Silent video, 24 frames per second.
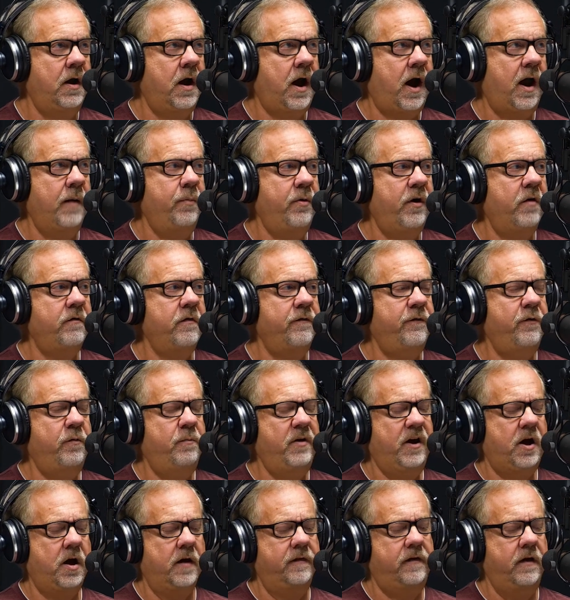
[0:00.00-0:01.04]
I pray over food
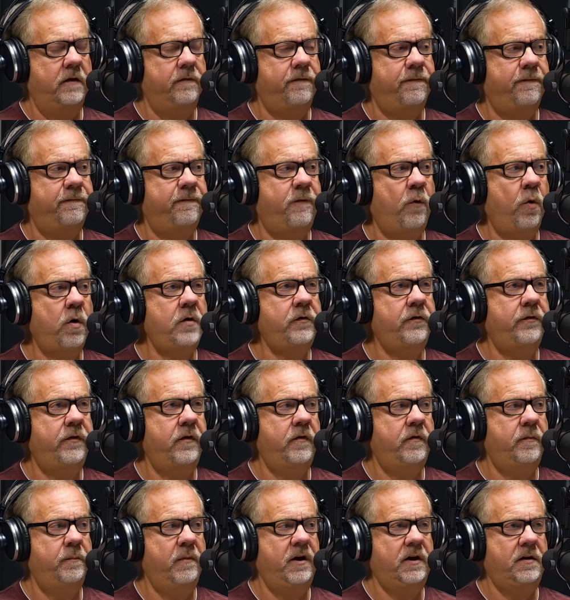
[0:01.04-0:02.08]
because it
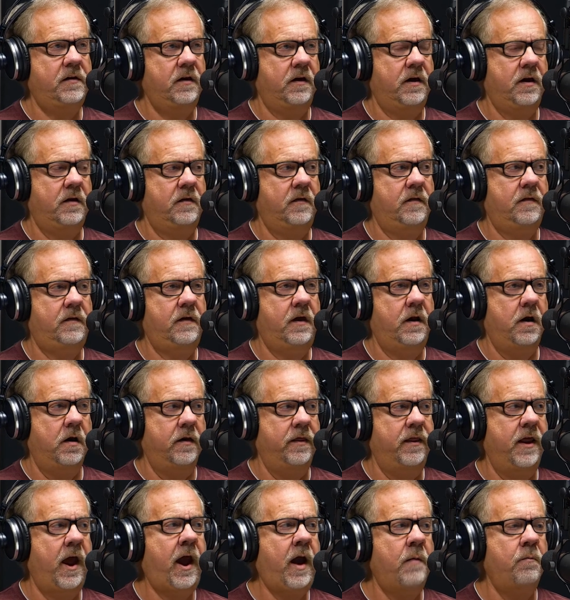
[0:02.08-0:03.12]
forces me to consider
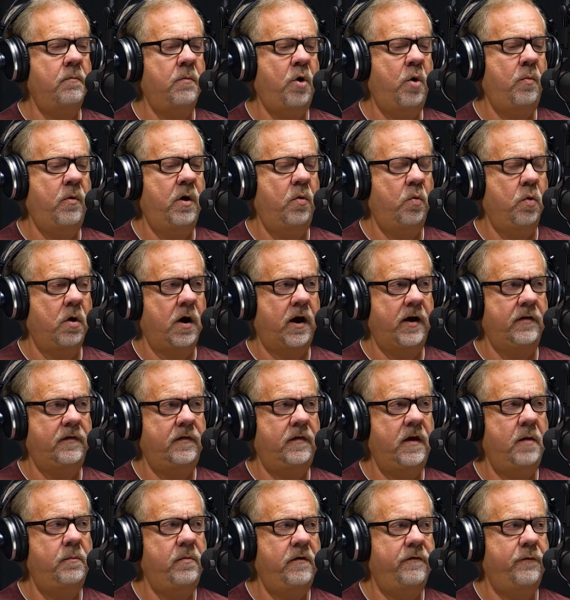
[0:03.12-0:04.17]
that moment where I
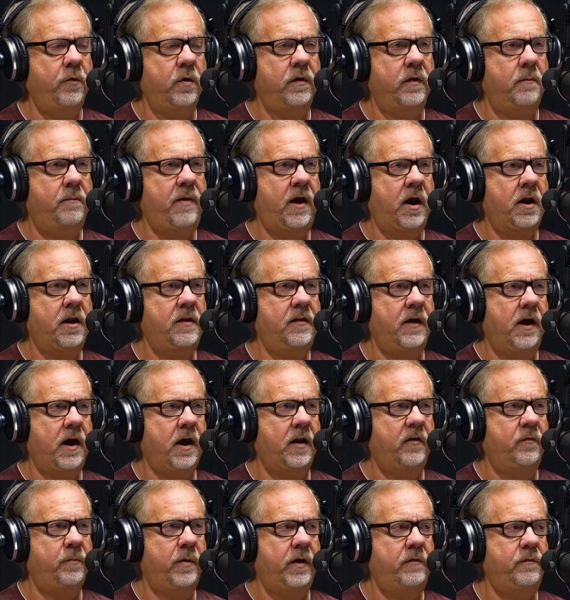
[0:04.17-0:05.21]
sit before the bounty that God
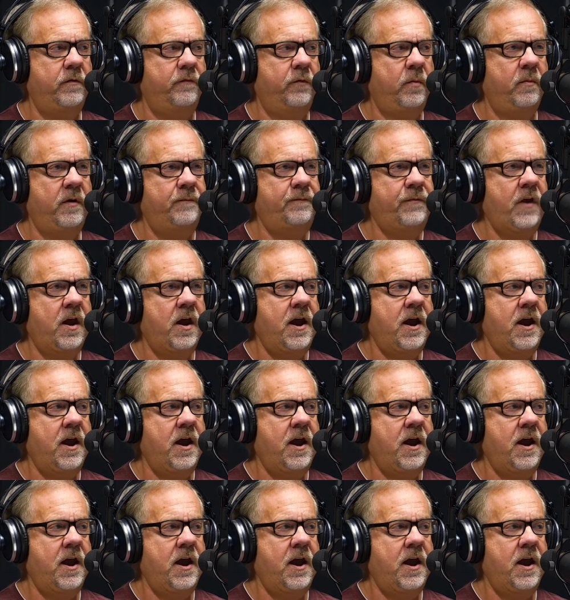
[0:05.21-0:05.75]
has placed before me,